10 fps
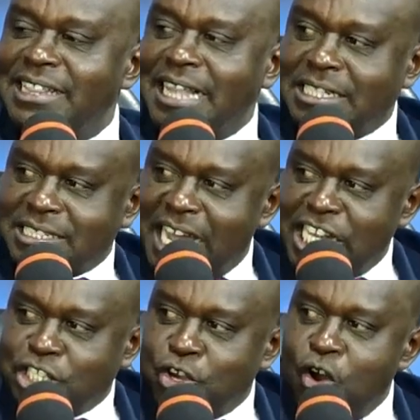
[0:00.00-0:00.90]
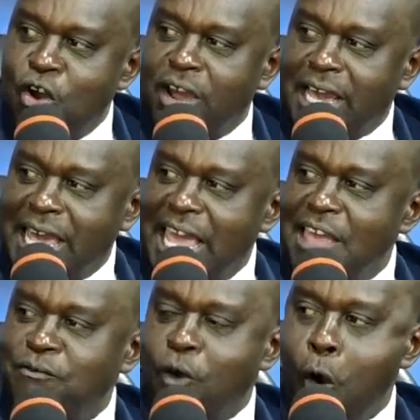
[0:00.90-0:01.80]
the title
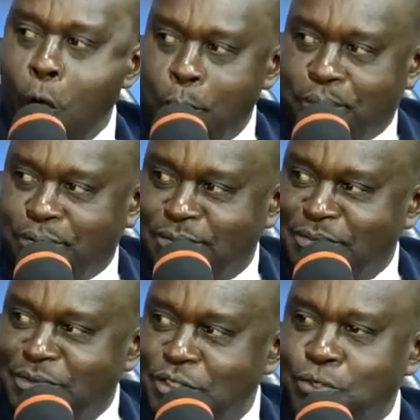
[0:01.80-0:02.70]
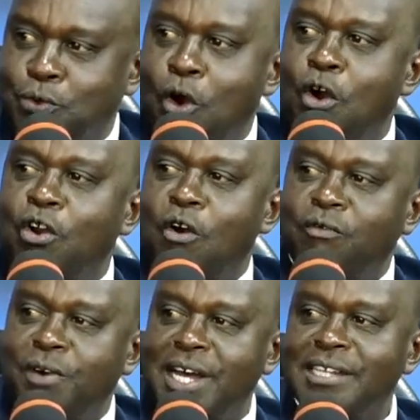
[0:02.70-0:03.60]
gave hope to all
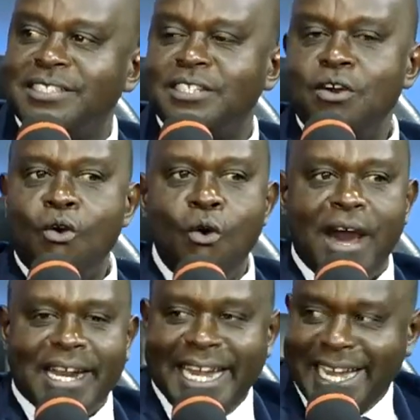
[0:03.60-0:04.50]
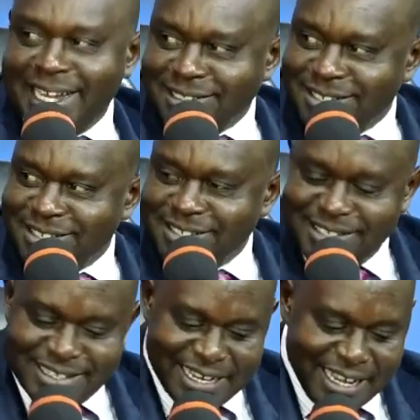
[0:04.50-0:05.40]
of us who are in debt.
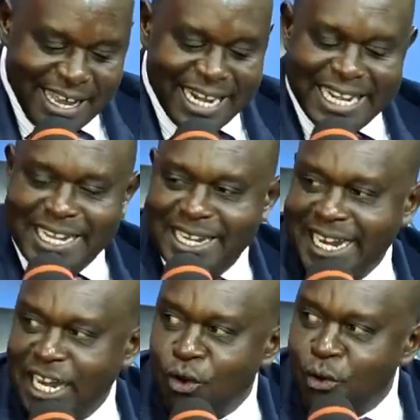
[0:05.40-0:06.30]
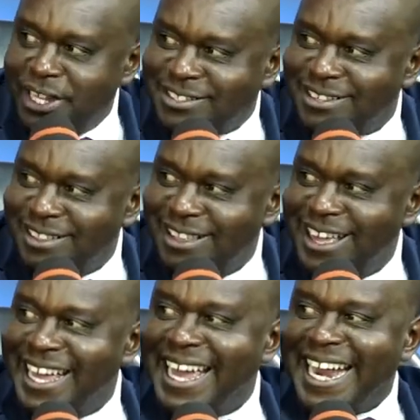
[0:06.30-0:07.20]
Dealing with
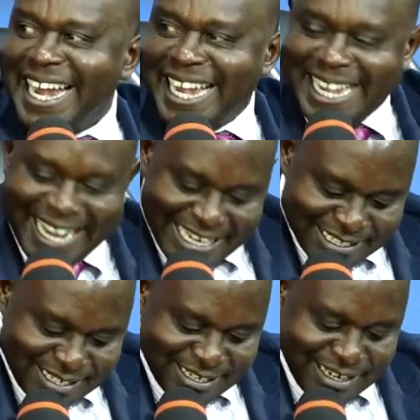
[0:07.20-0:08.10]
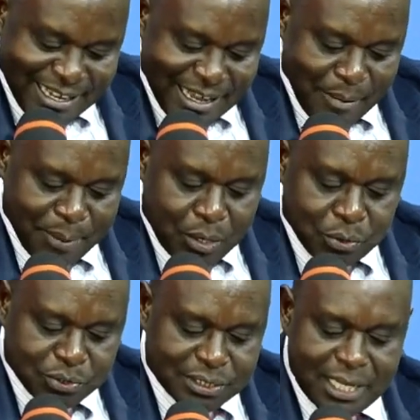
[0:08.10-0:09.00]
debt.
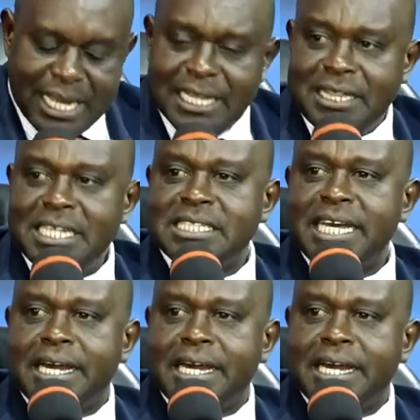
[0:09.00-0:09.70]
Because this is the